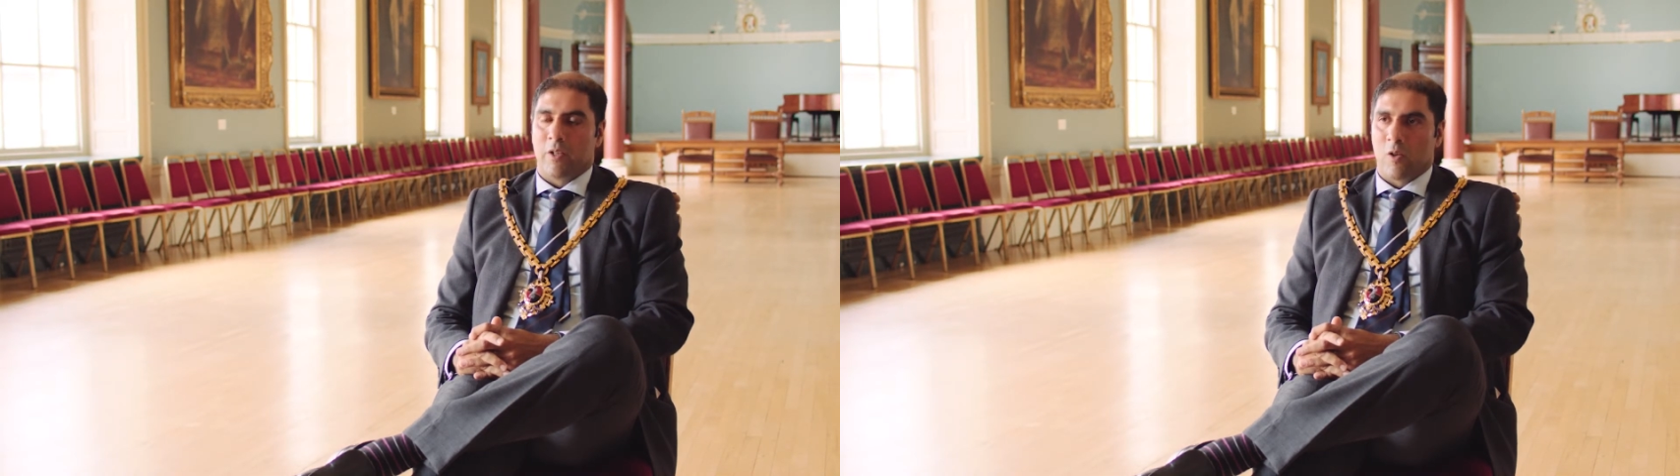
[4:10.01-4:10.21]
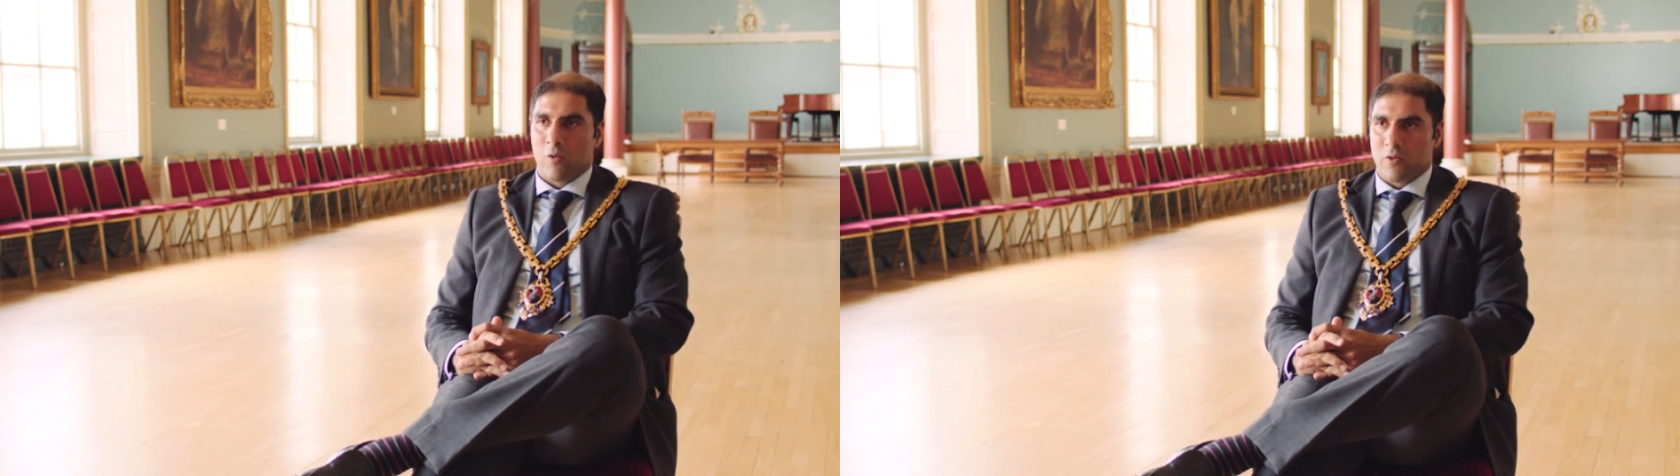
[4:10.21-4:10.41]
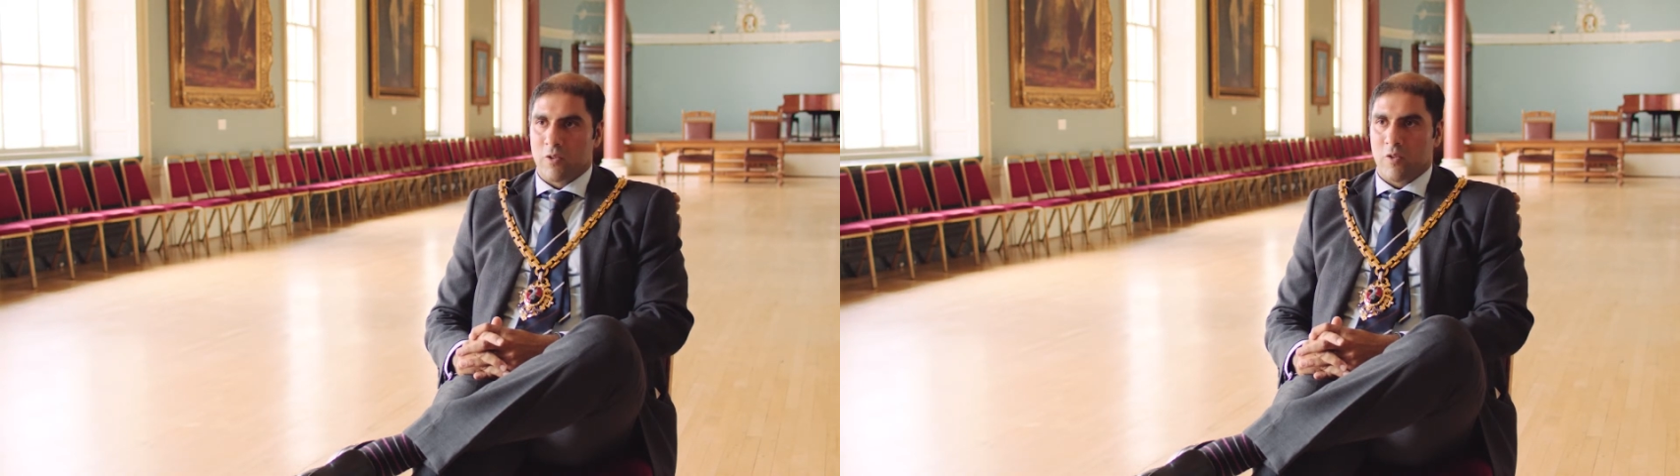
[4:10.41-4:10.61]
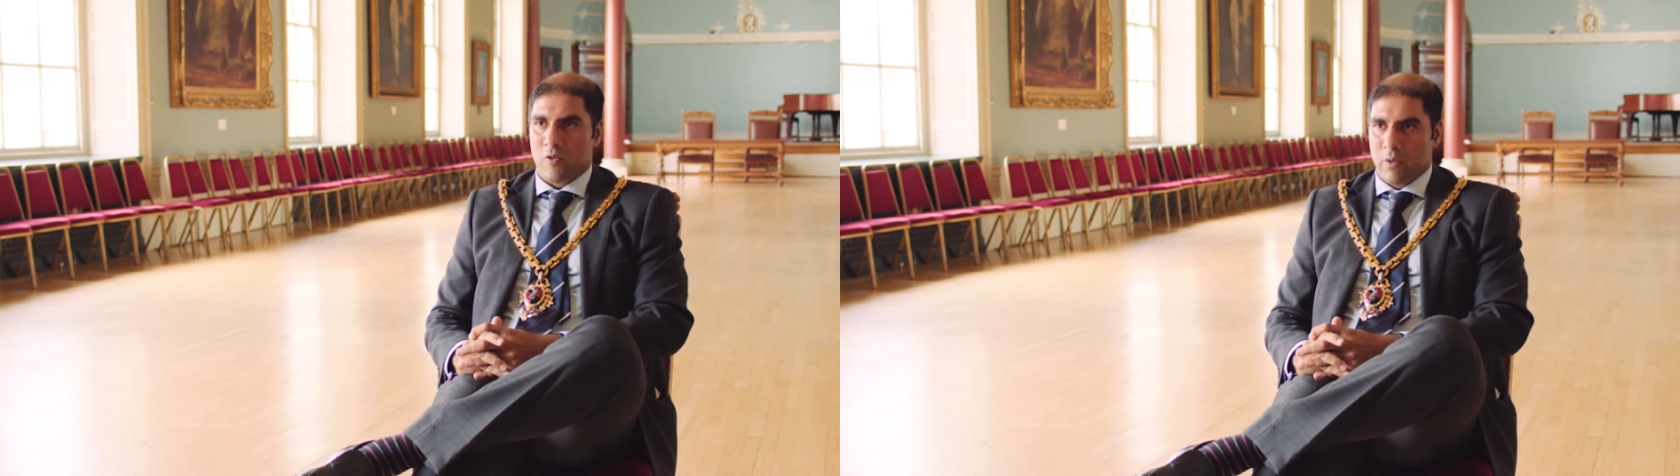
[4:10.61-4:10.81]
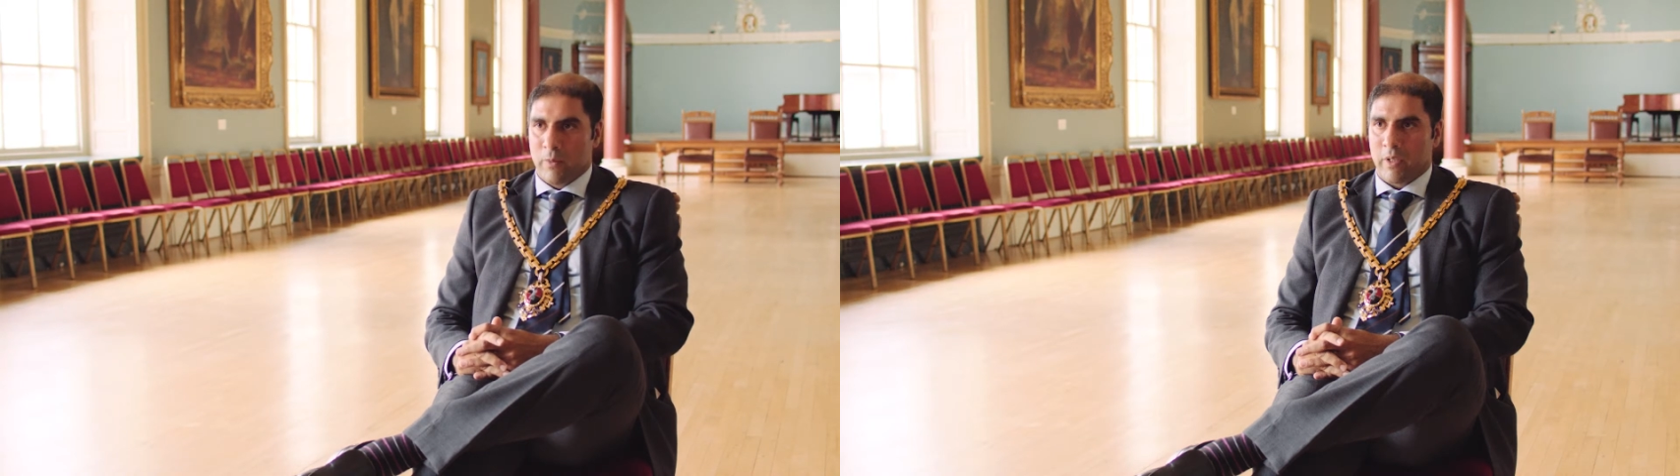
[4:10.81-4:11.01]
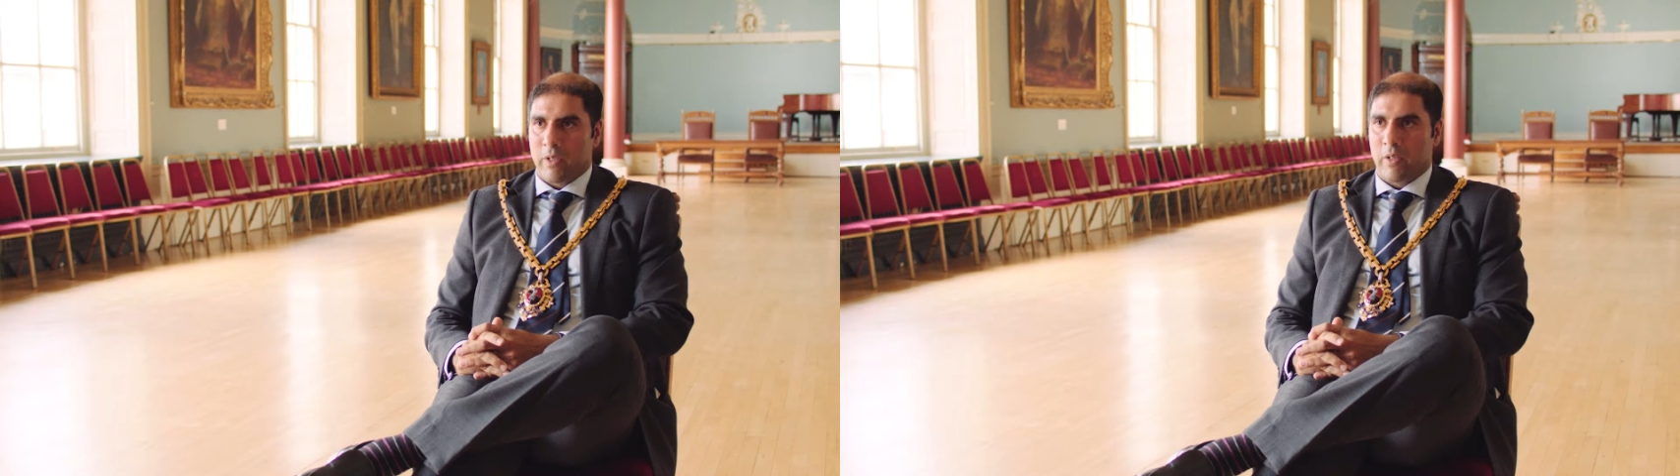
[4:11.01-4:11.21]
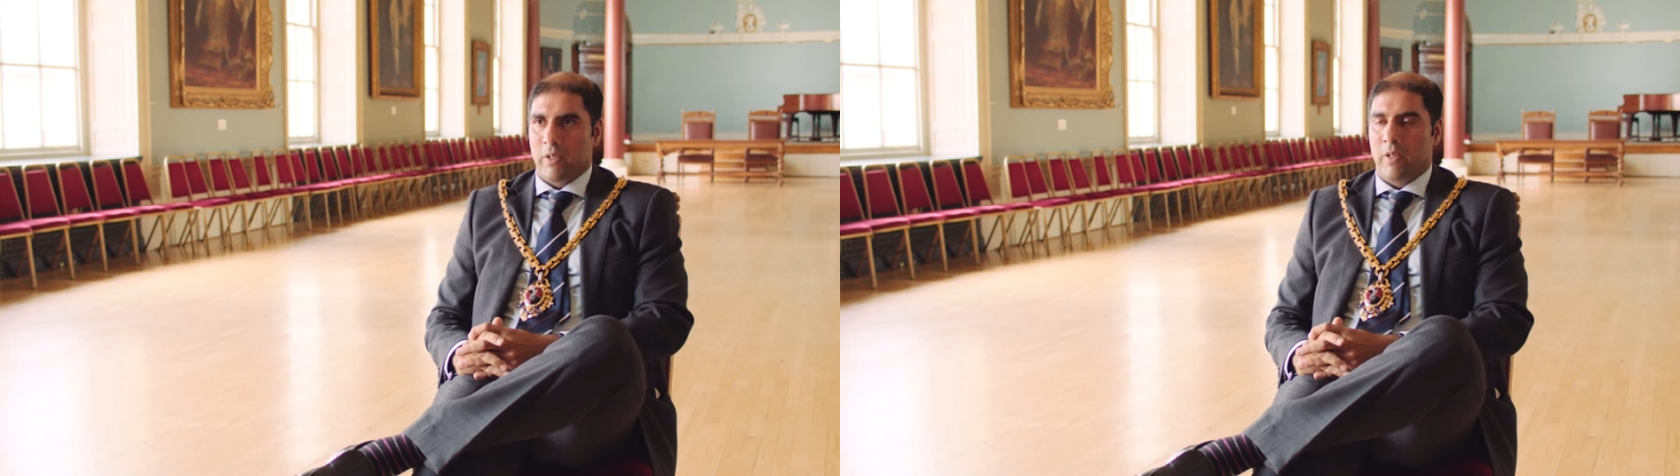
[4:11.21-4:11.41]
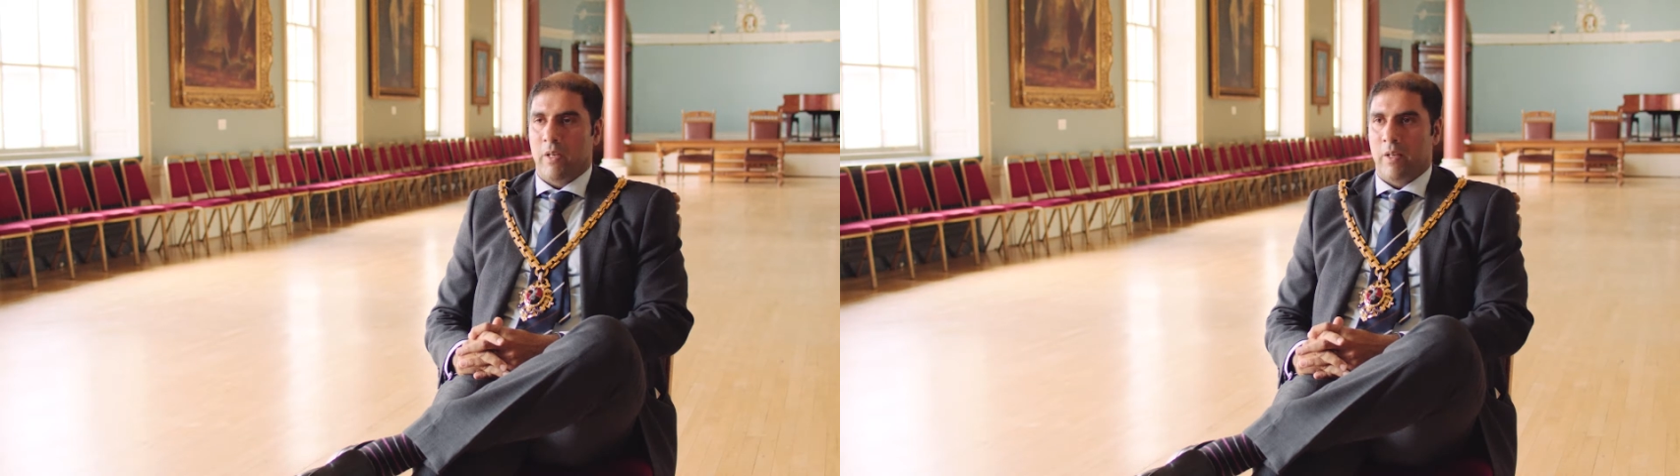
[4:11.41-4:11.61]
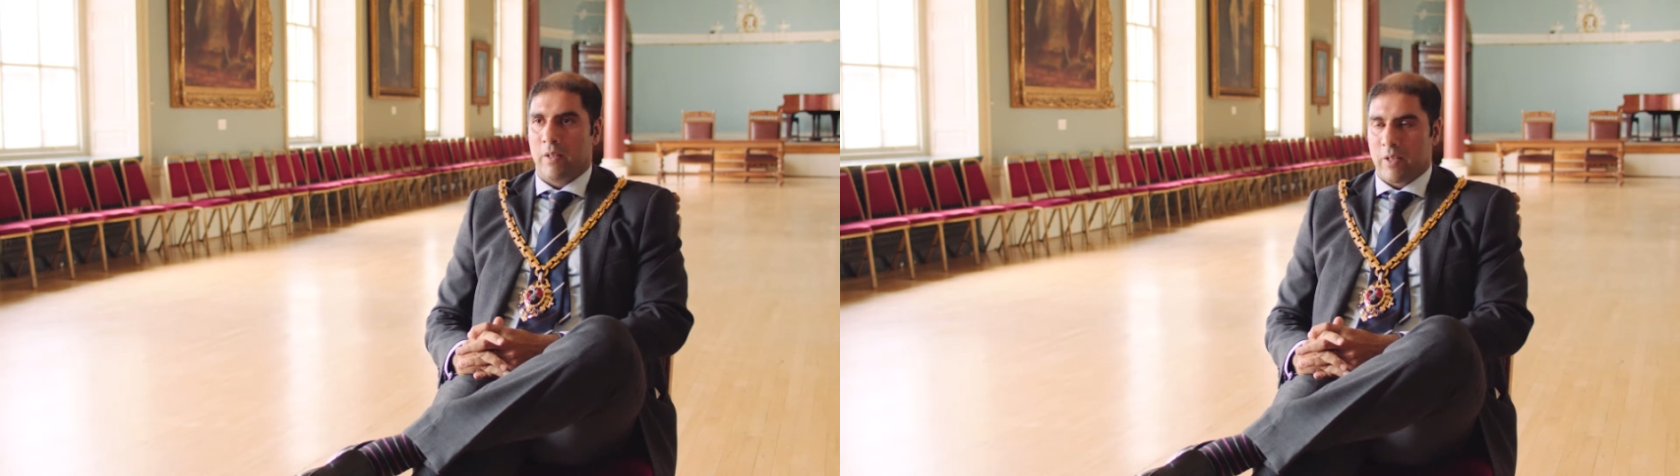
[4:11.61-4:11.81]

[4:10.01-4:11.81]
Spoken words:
constant drumming and